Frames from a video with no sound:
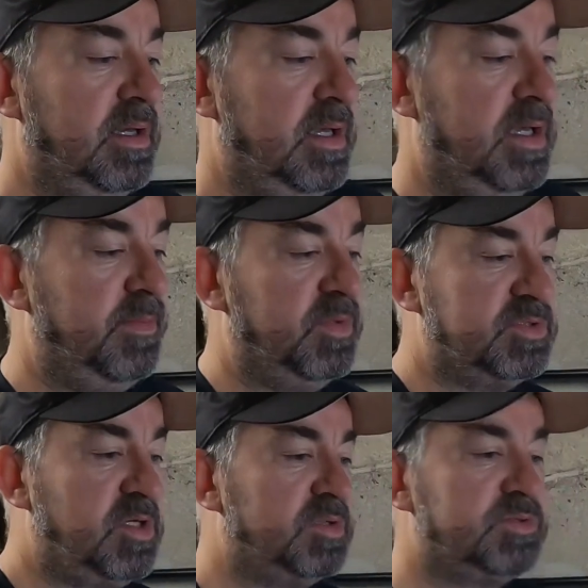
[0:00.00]
But
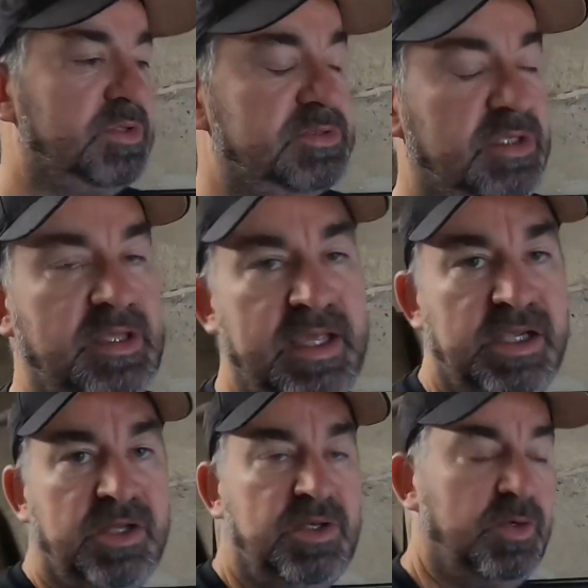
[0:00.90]
there's all sorts on there.
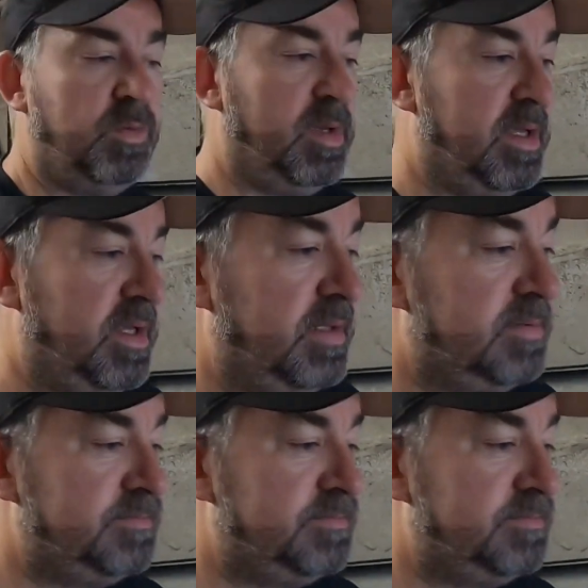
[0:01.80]
You can do